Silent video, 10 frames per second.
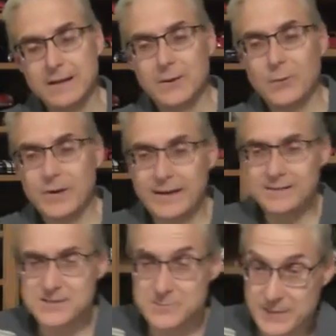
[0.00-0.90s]

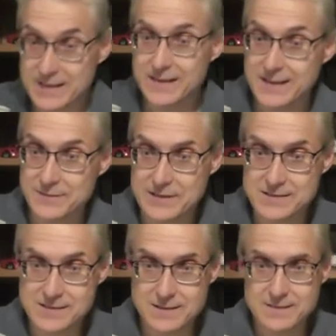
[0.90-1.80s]
Well, speaking of
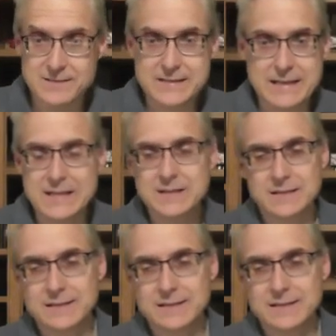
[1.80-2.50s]
uncertainty,